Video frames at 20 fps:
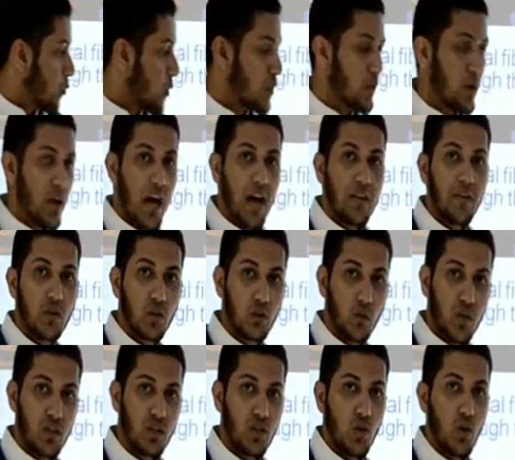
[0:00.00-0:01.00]
when we have
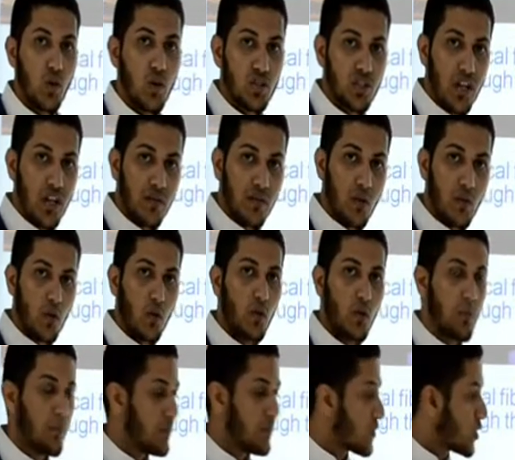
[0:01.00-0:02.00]
a switch or server
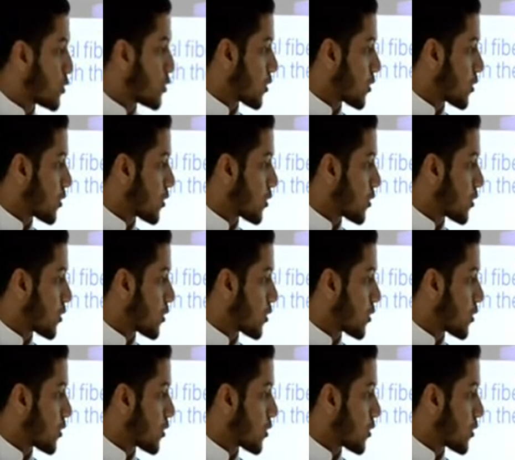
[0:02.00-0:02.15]
room,